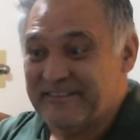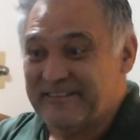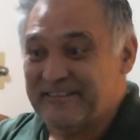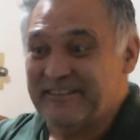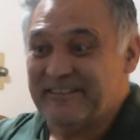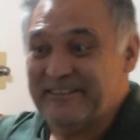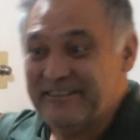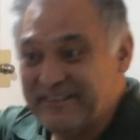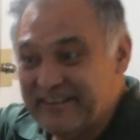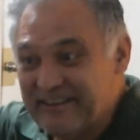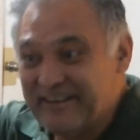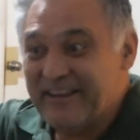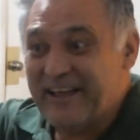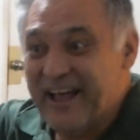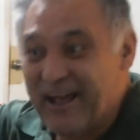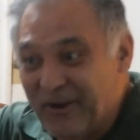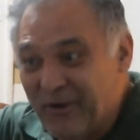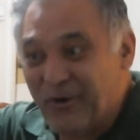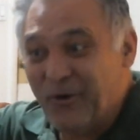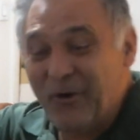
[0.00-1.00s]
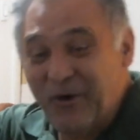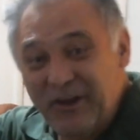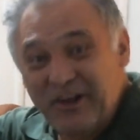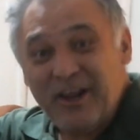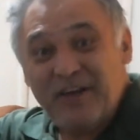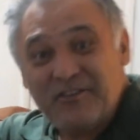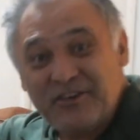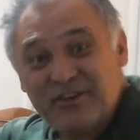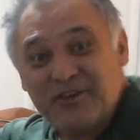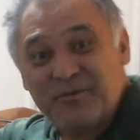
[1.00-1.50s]
a coil
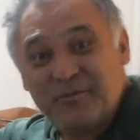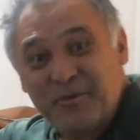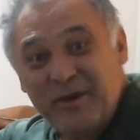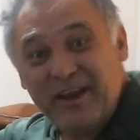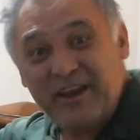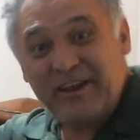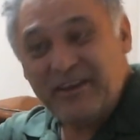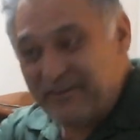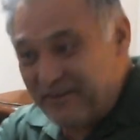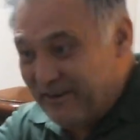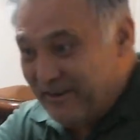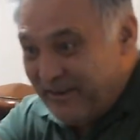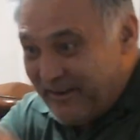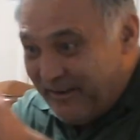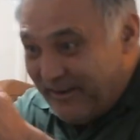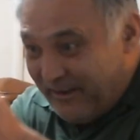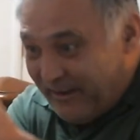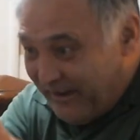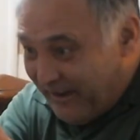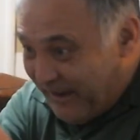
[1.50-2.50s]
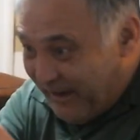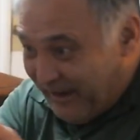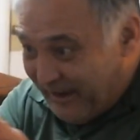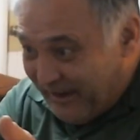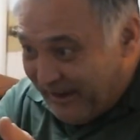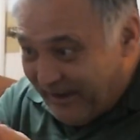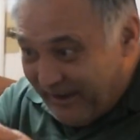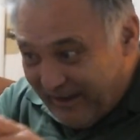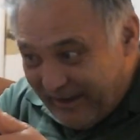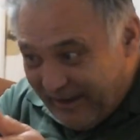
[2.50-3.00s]
of spring,
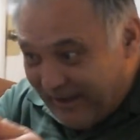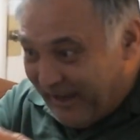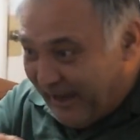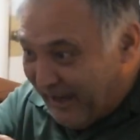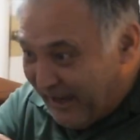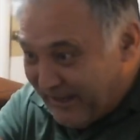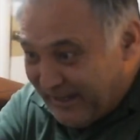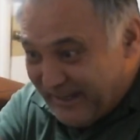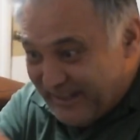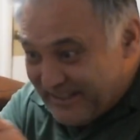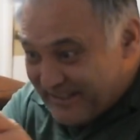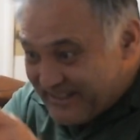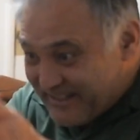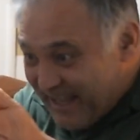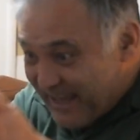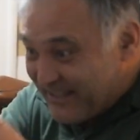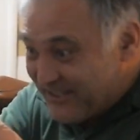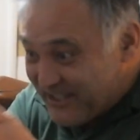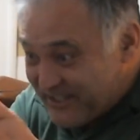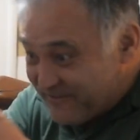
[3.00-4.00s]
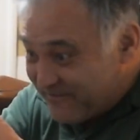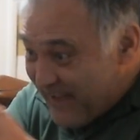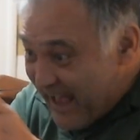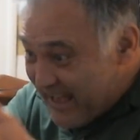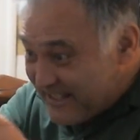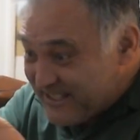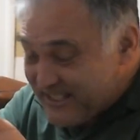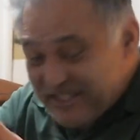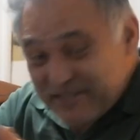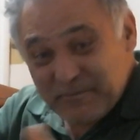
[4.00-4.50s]
and inside just
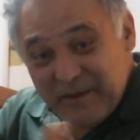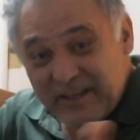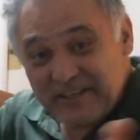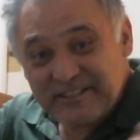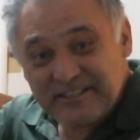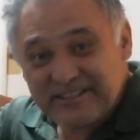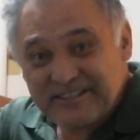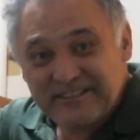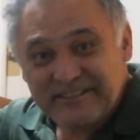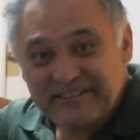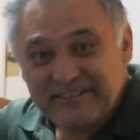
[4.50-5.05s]
vast space.